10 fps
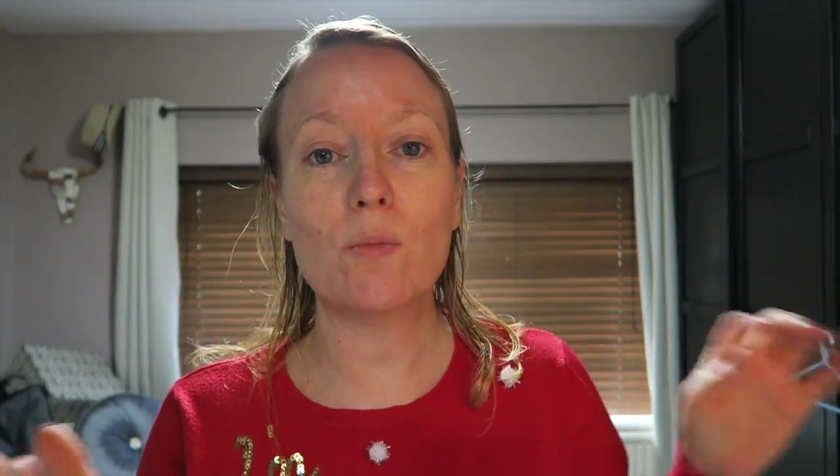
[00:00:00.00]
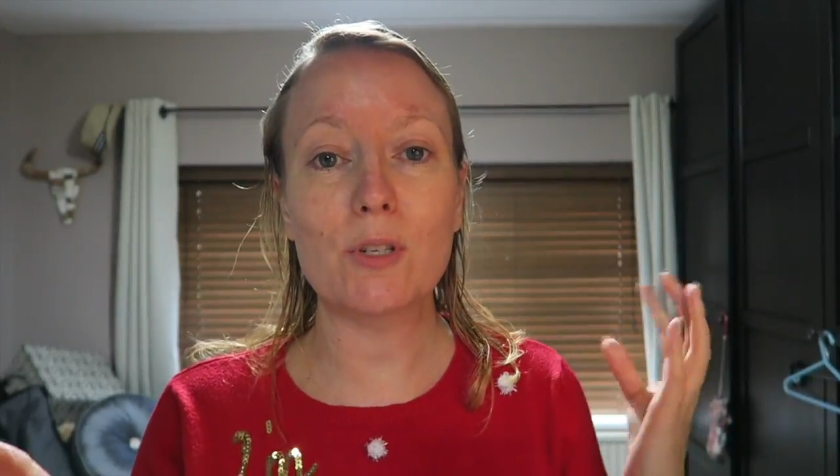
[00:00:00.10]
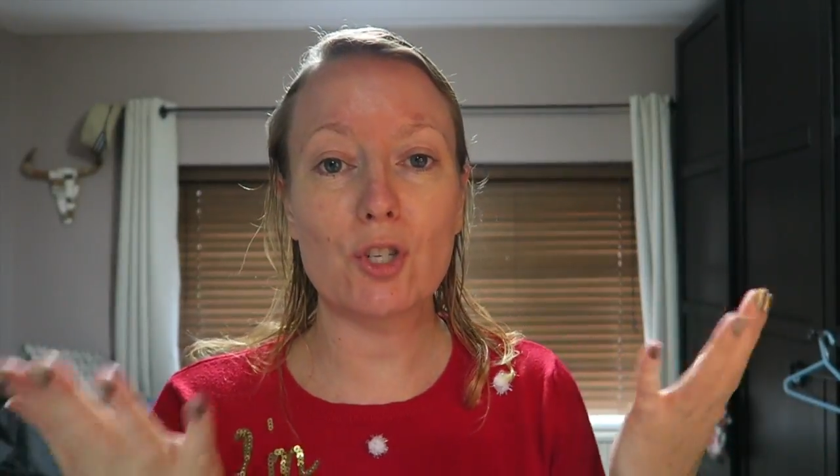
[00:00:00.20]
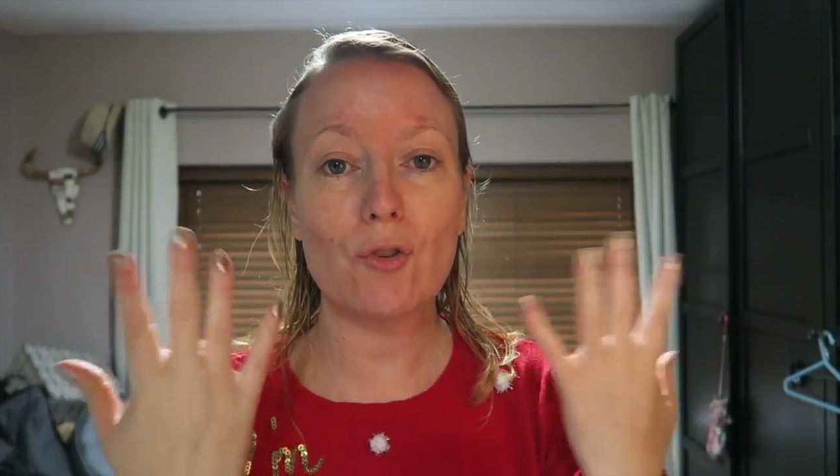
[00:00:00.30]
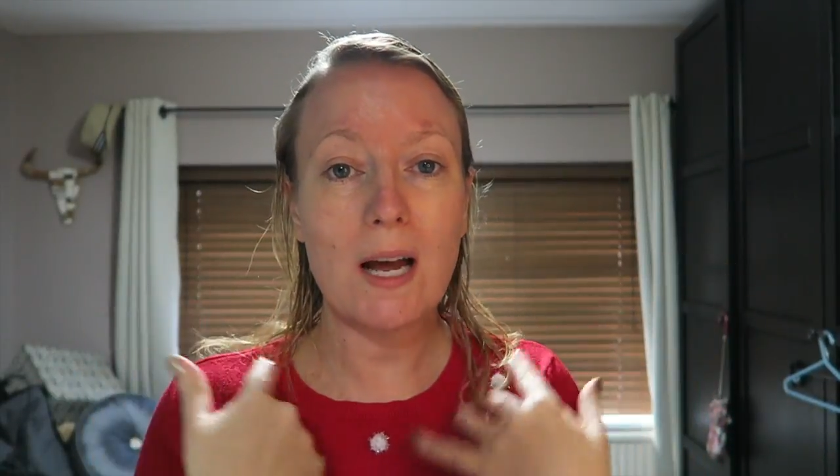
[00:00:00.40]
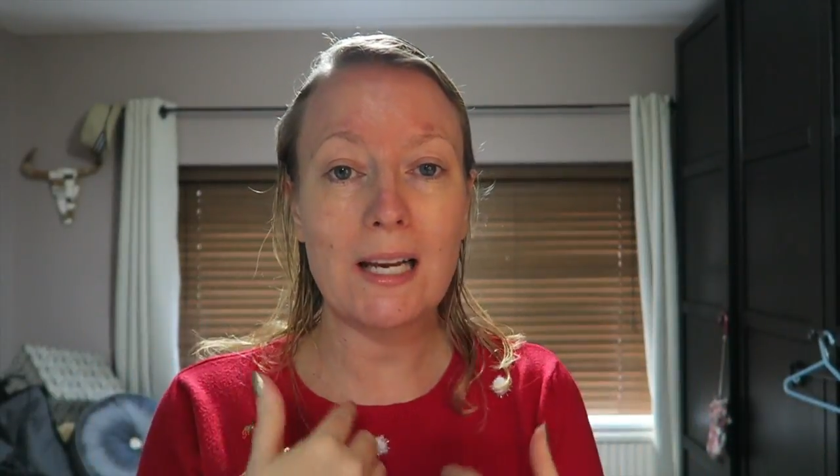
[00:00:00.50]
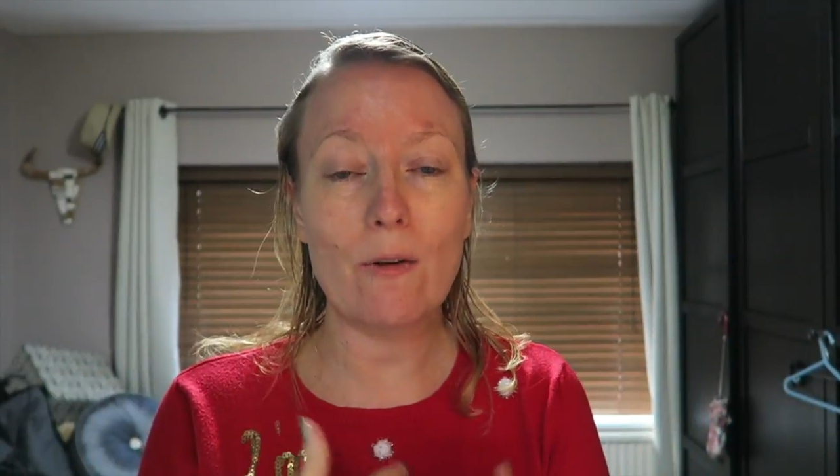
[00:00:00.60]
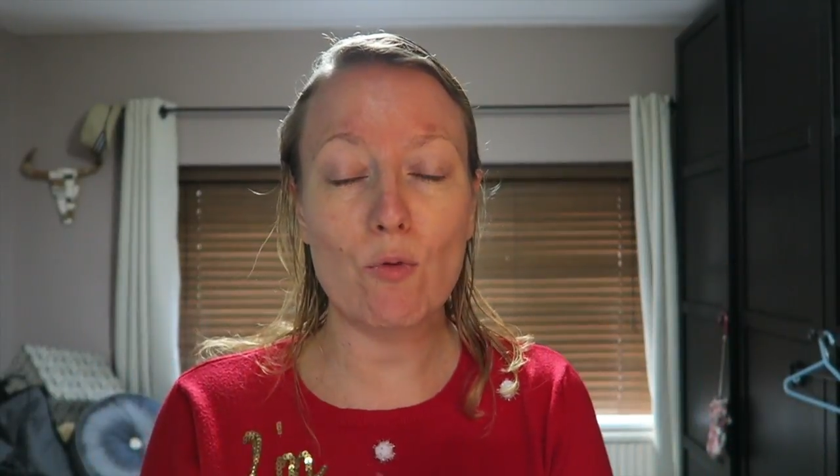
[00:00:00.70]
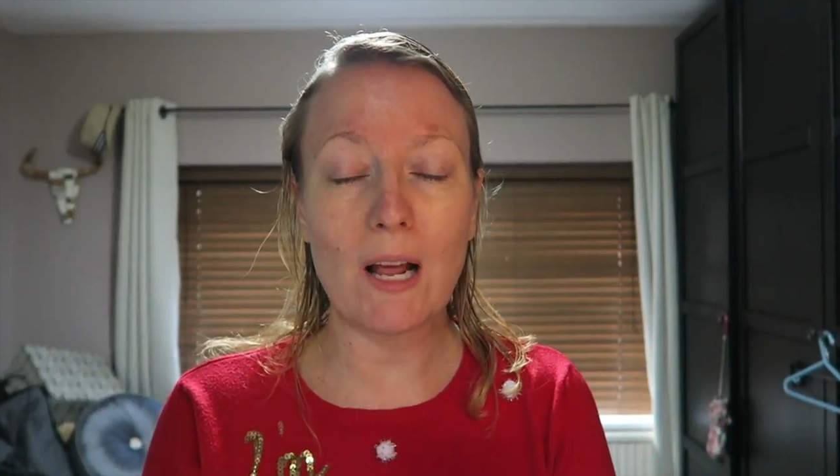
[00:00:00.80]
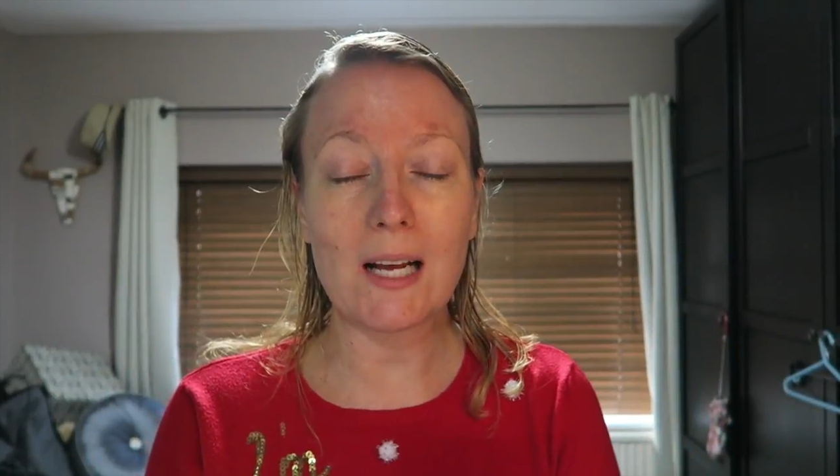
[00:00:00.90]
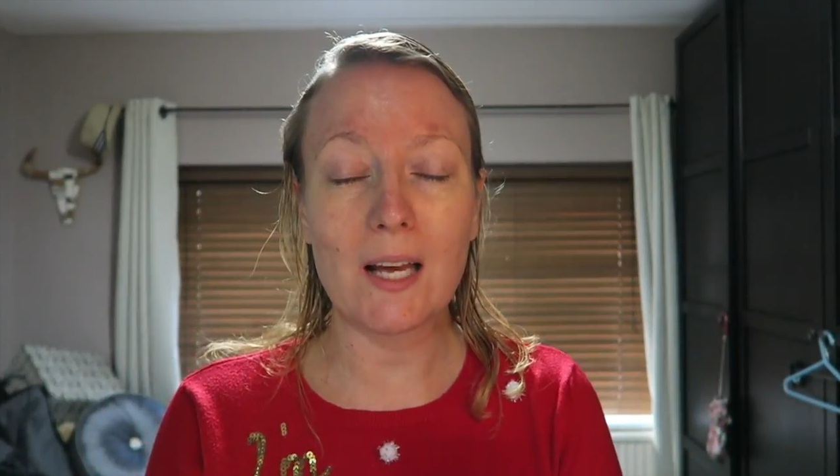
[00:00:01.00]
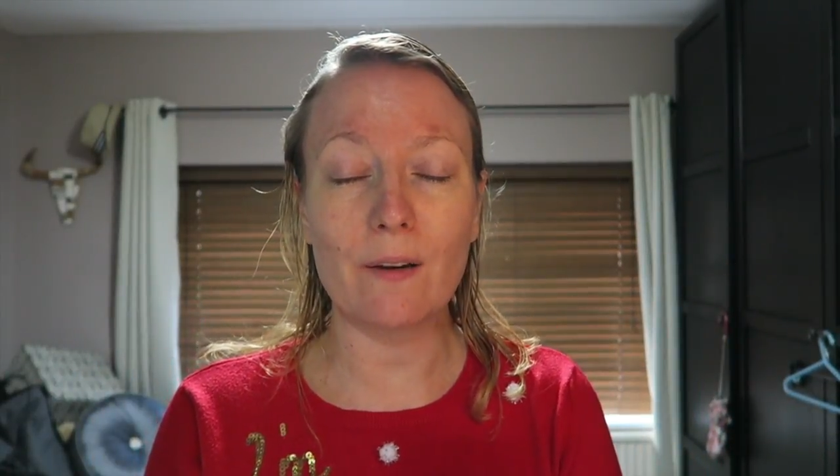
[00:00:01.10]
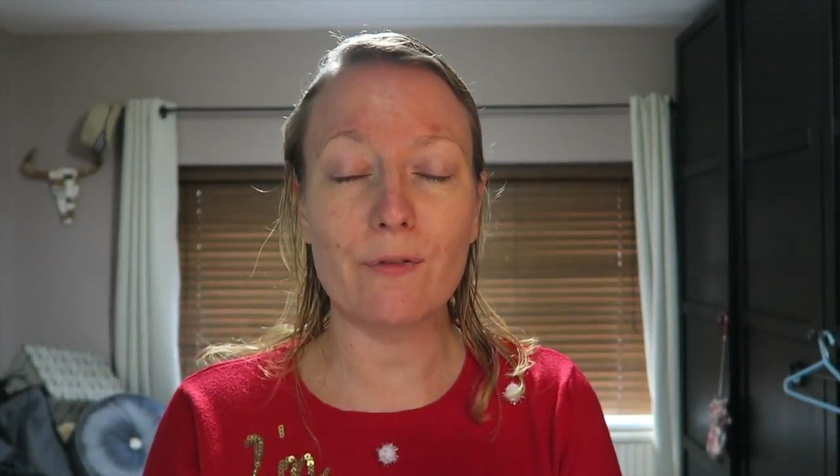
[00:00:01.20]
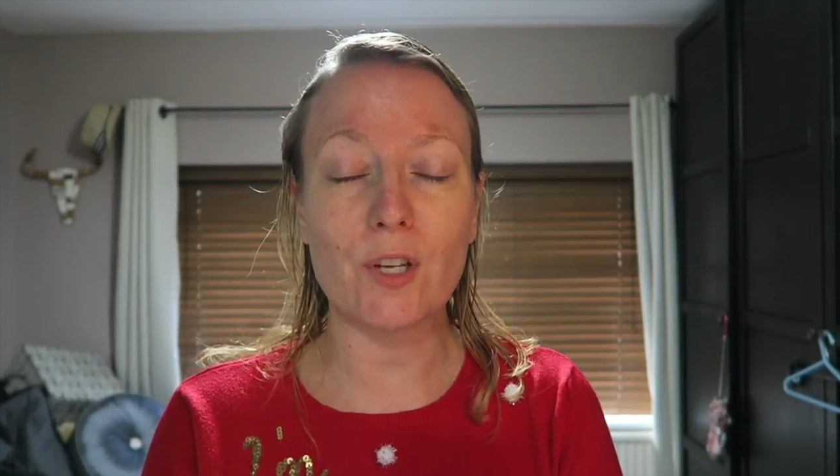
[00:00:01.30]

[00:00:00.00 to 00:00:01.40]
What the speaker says: normally just try and let all that kind of